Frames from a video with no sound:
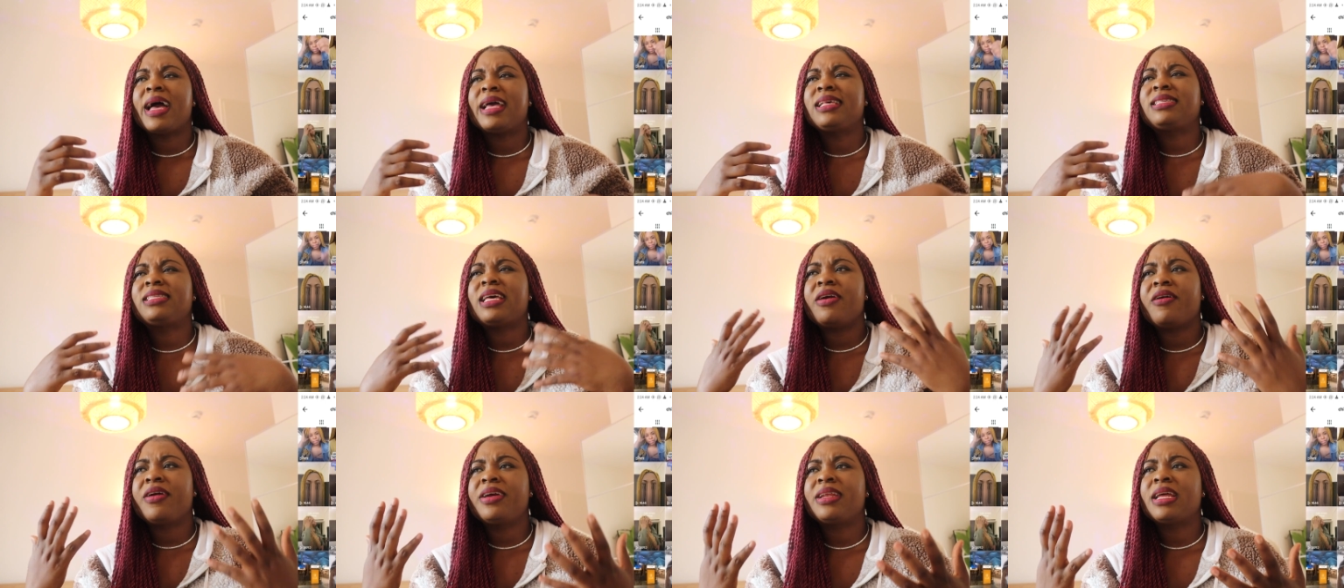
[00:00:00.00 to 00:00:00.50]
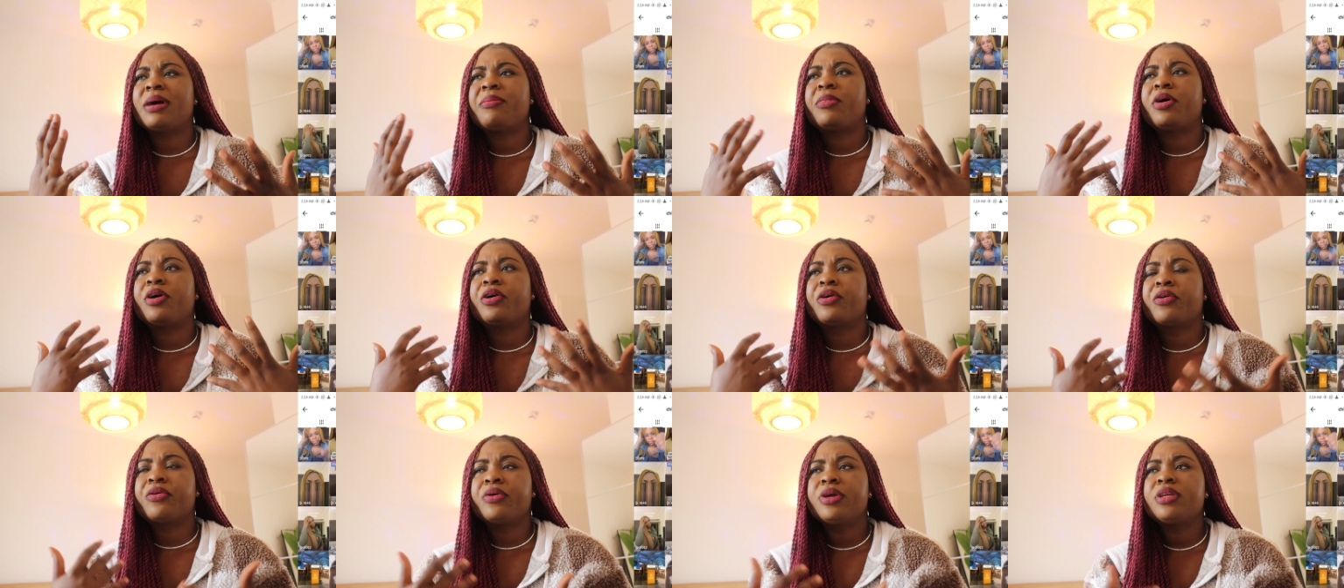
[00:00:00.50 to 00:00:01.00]
started hearing
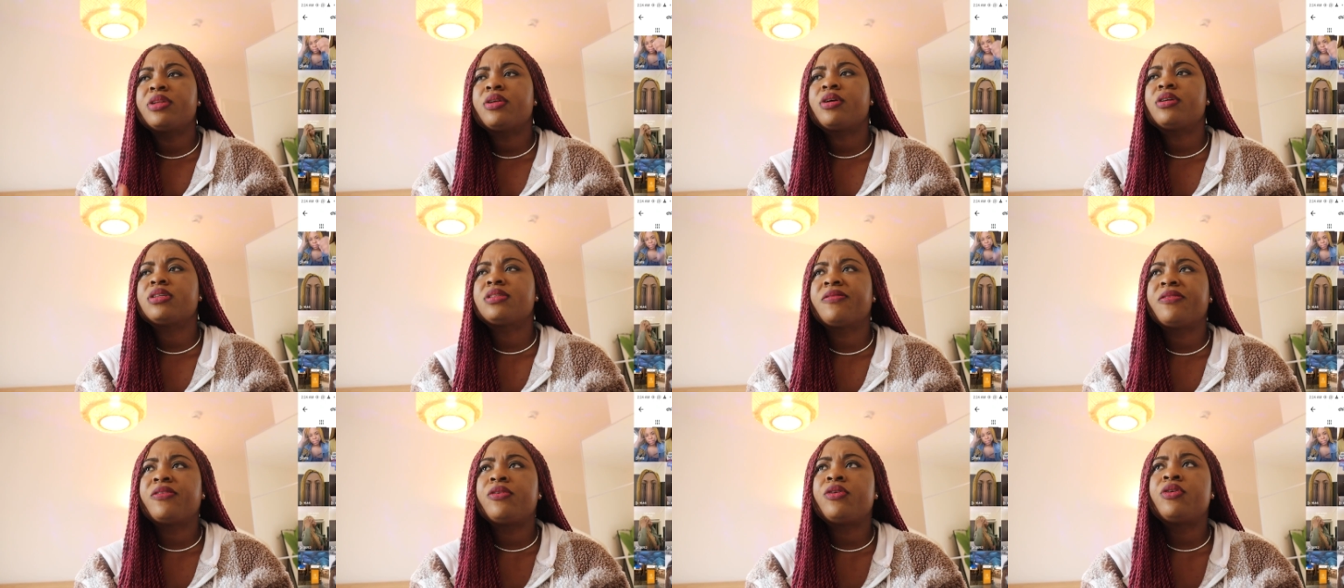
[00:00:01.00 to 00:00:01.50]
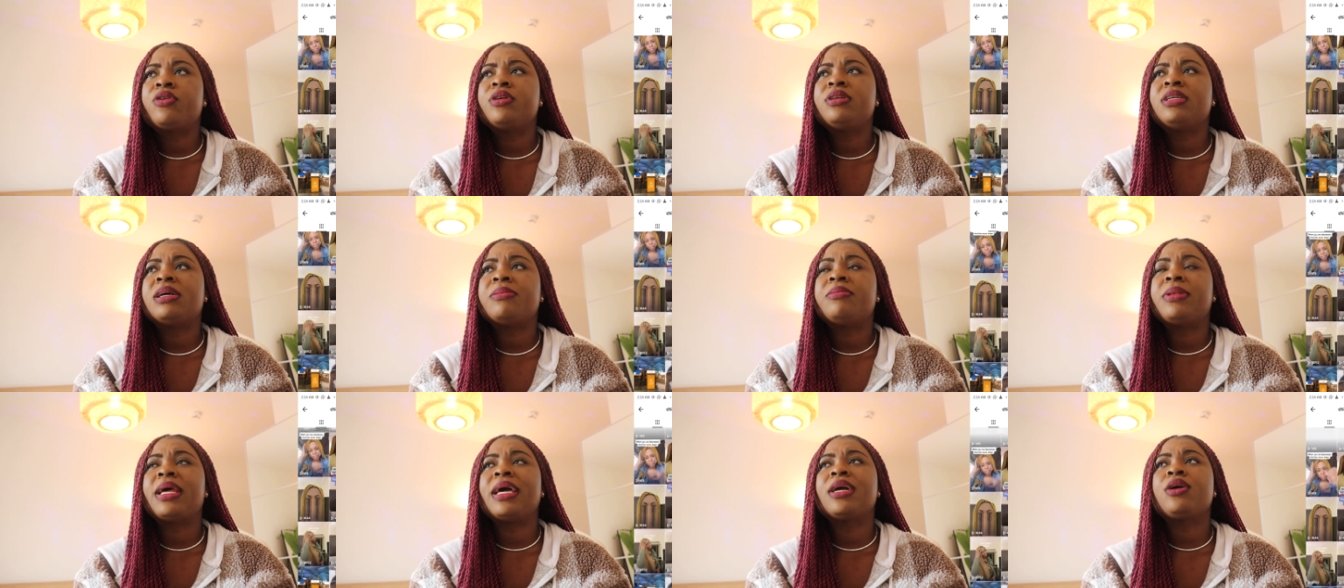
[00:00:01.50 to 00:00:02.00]
about Creators Fund.
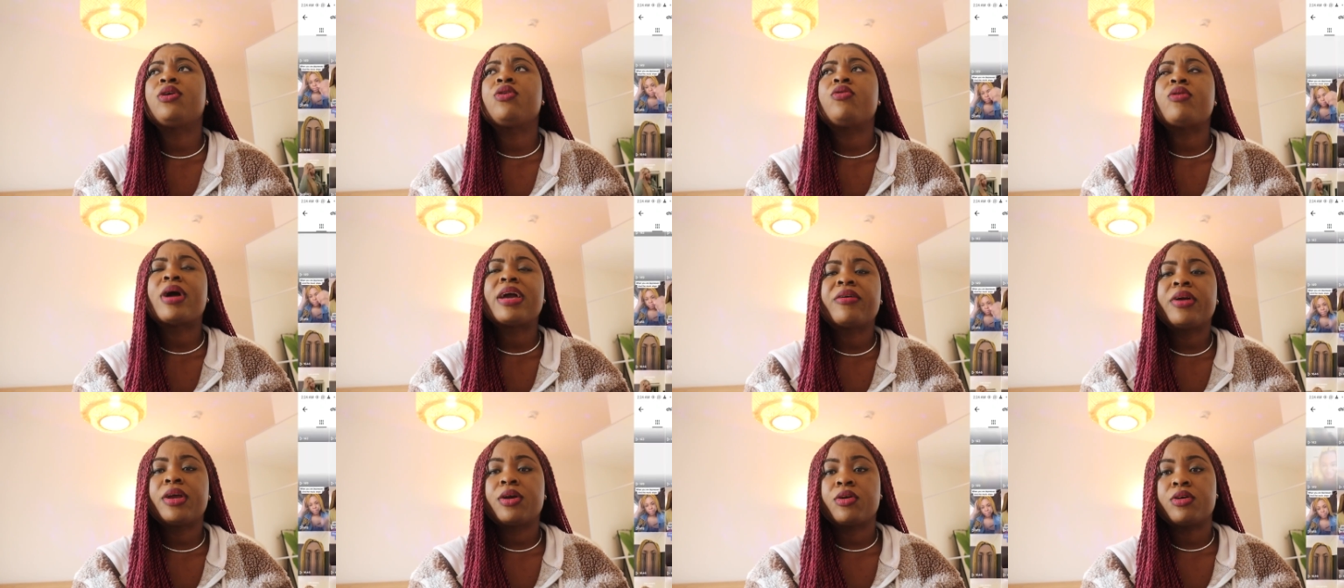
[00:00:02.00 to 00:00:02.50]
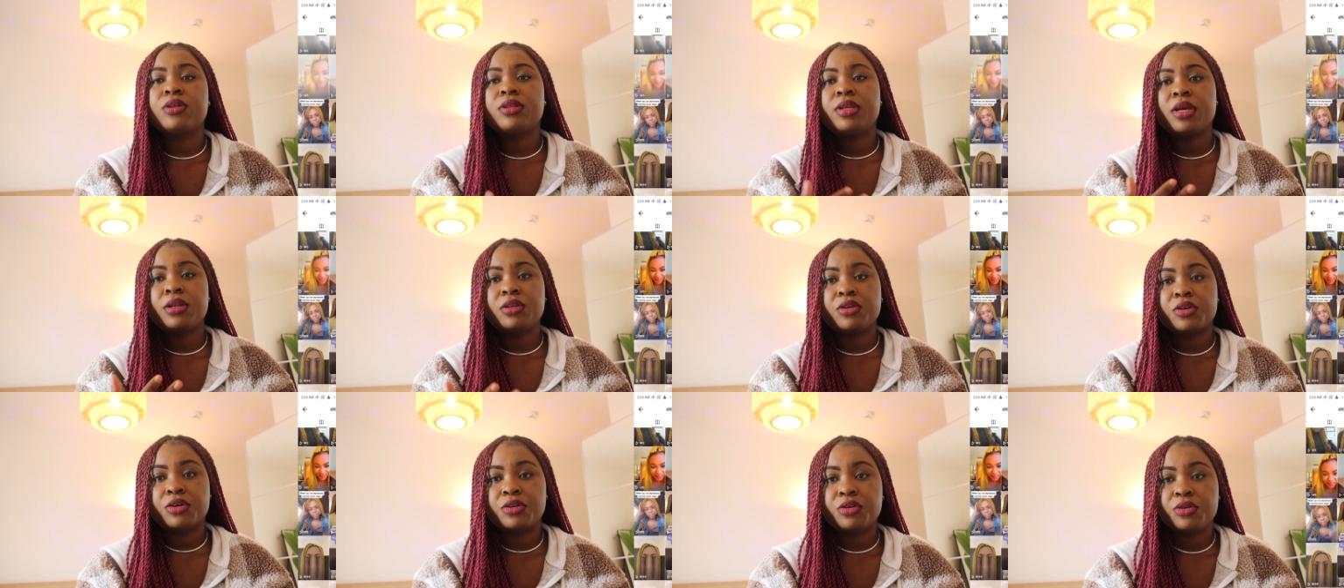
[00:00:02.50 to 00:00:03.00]
I'm like, oh, I create
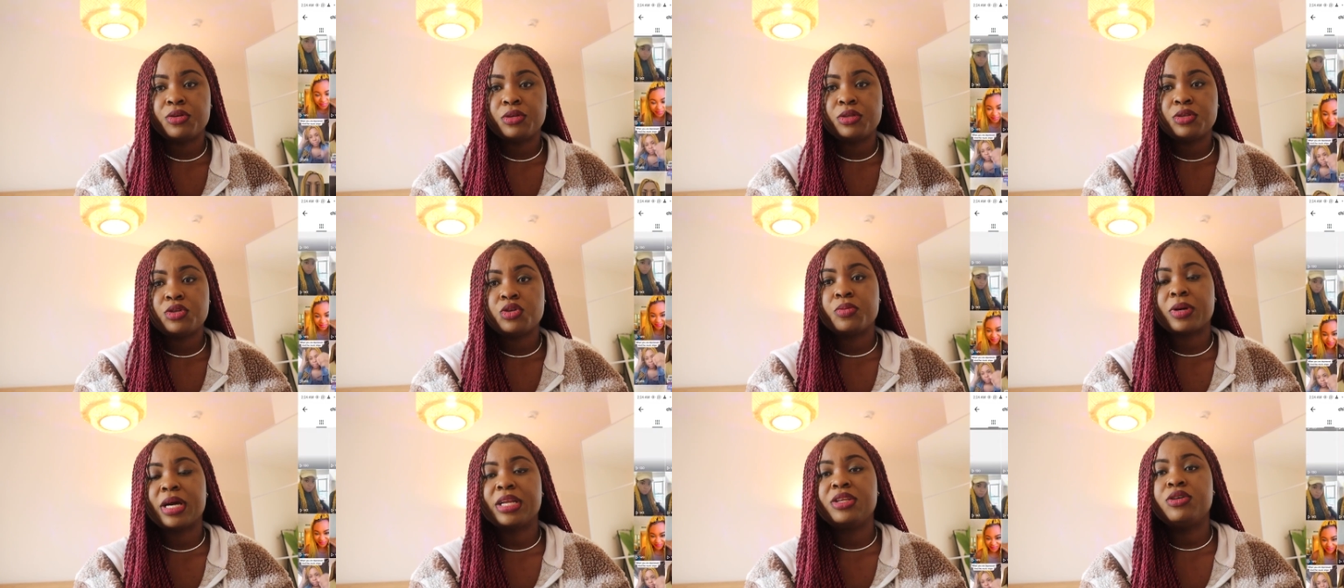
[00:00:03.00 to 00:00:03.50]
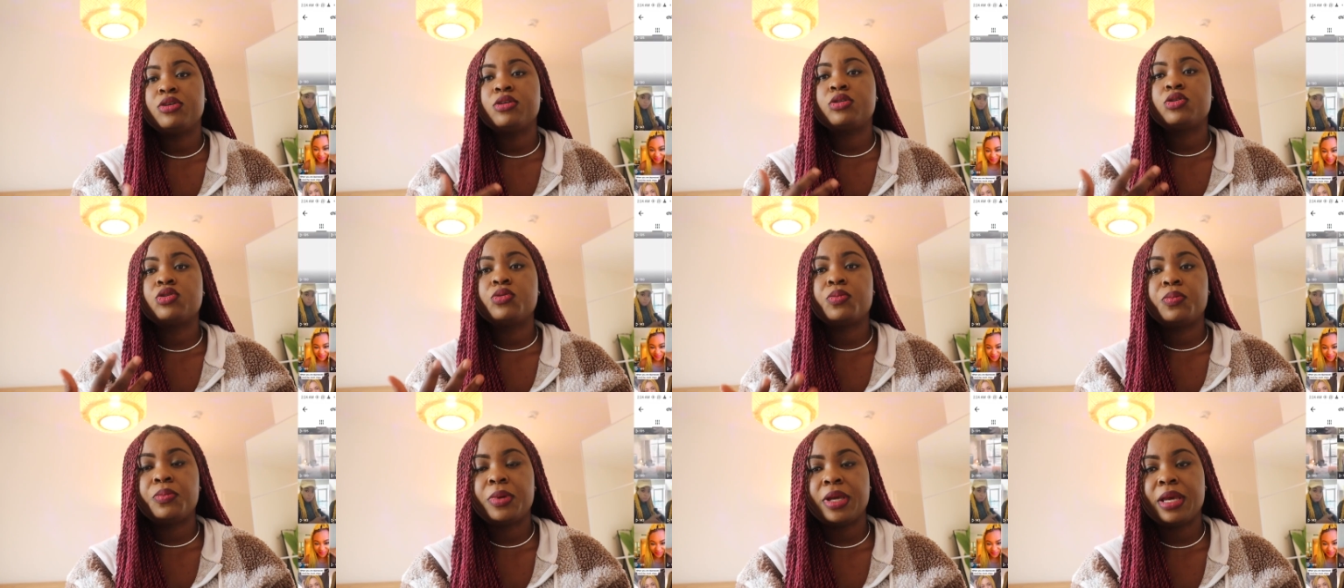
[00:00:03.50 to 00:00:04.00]
content on YouTube and
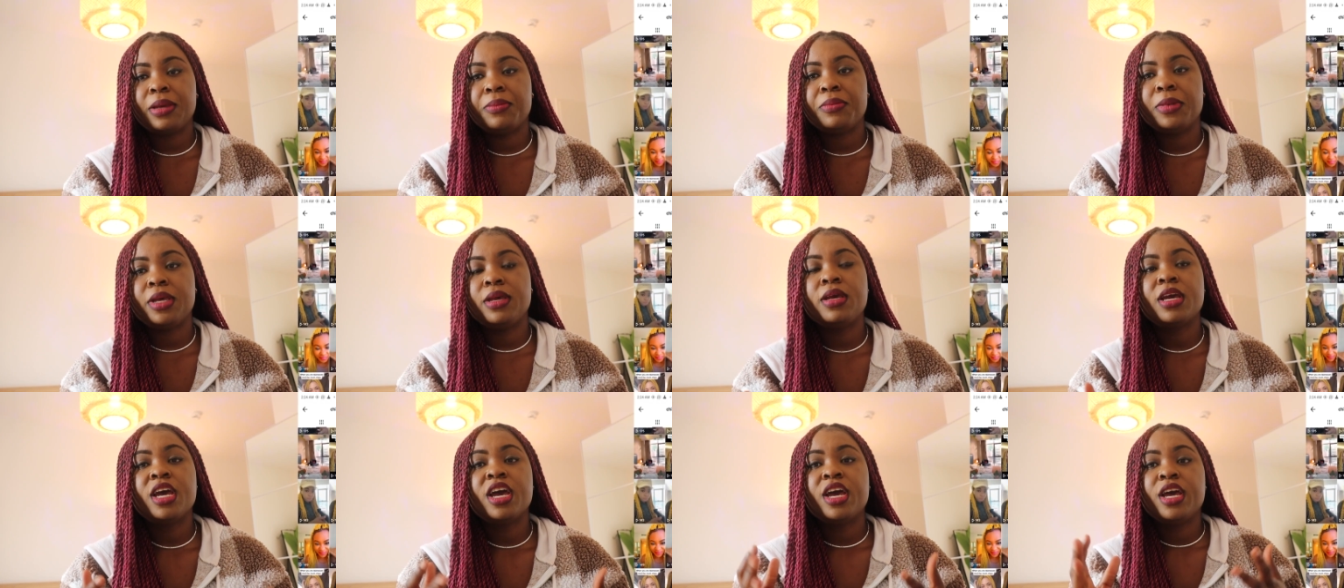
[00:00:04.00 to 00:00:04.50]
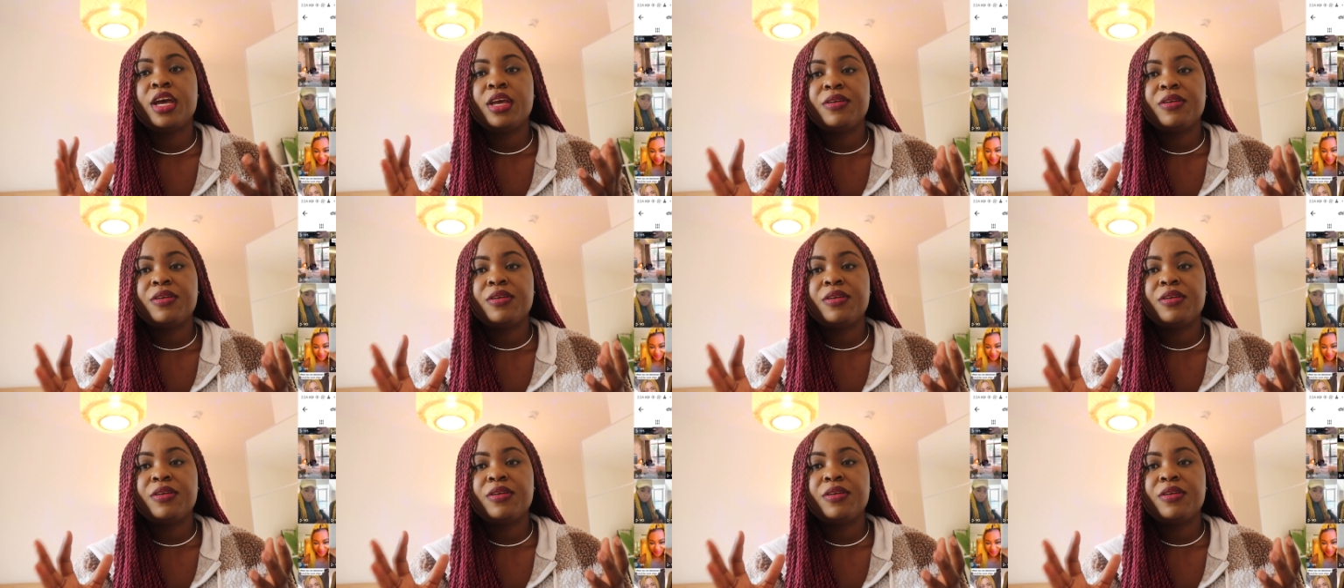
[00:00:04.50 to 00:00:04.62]
YouTube pay me,